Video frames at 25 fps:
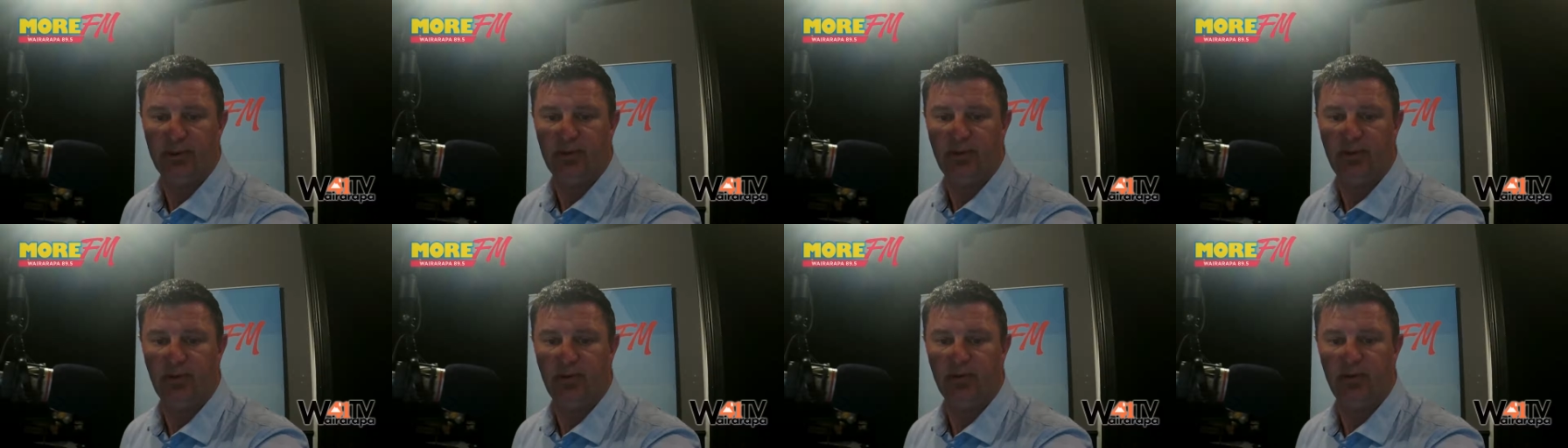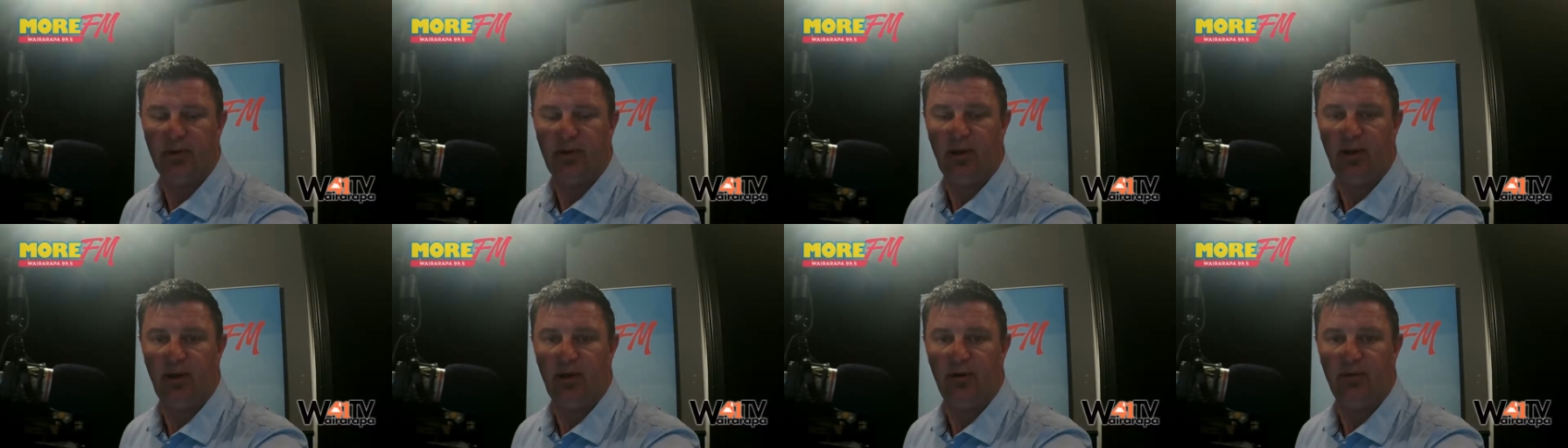John
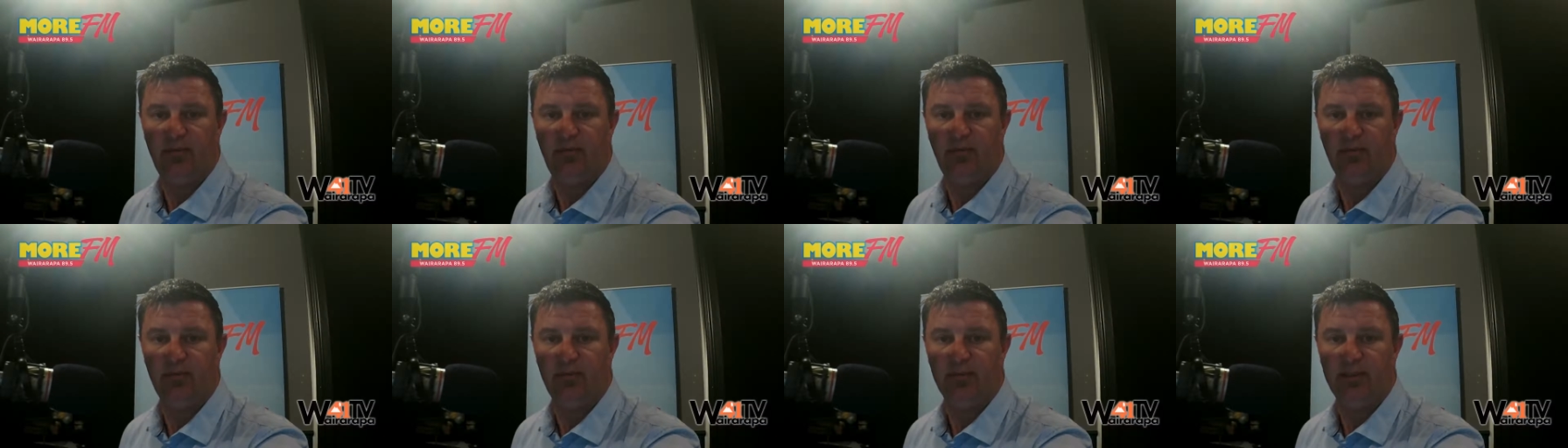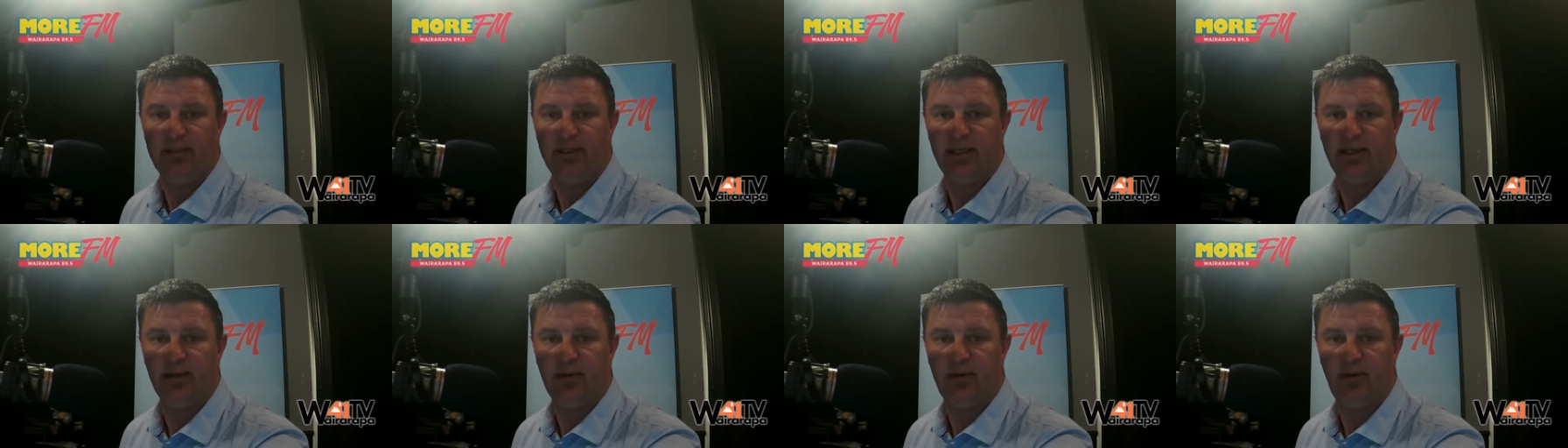Clogue from
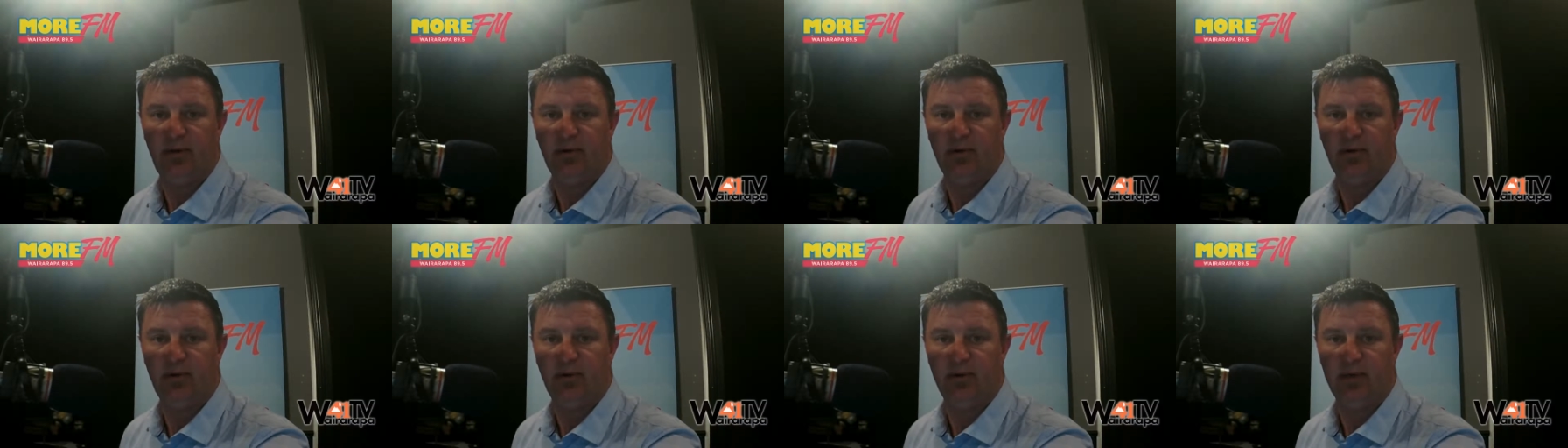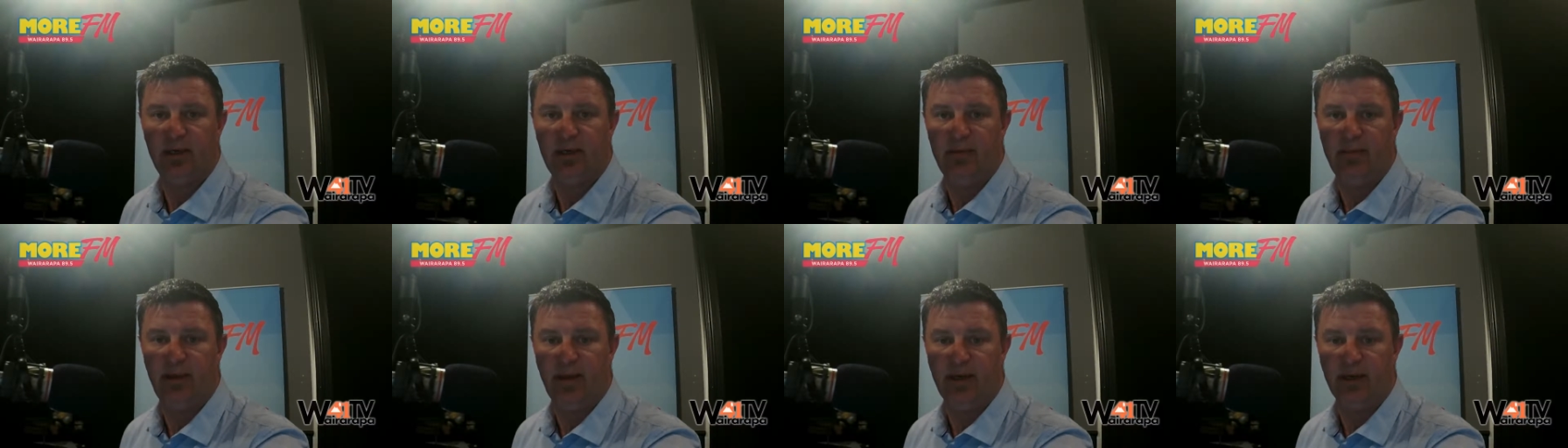10 o'clock
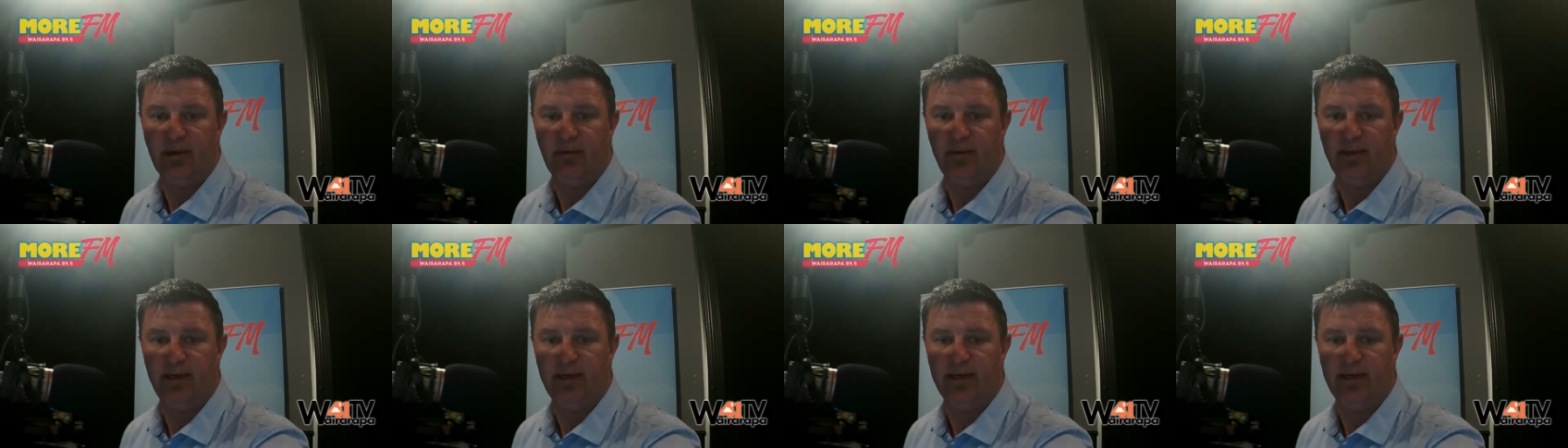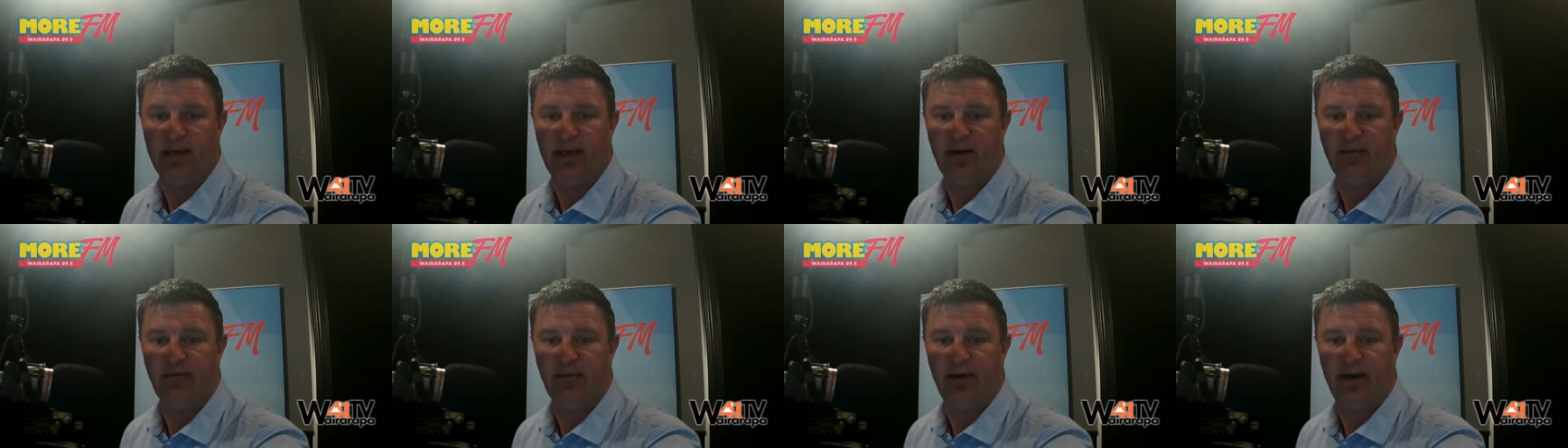Cookie Bakery and
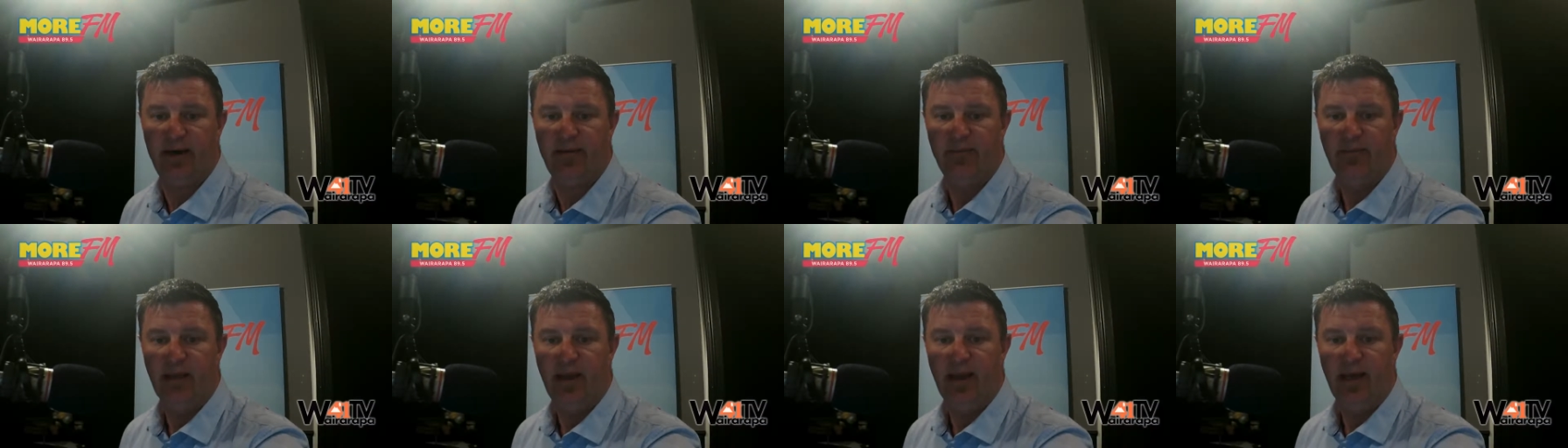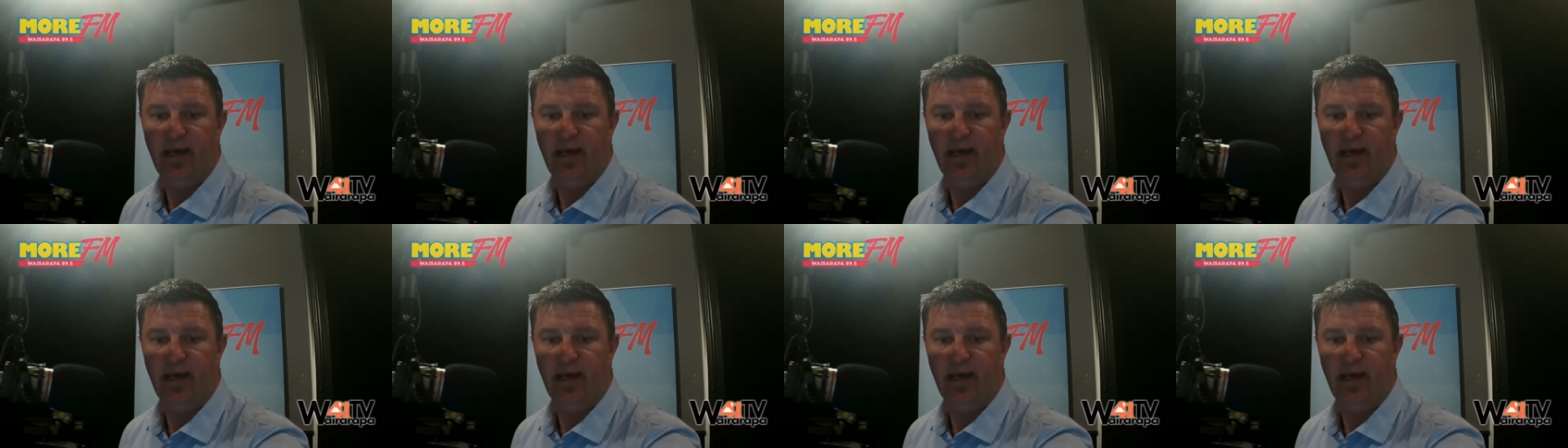Cafe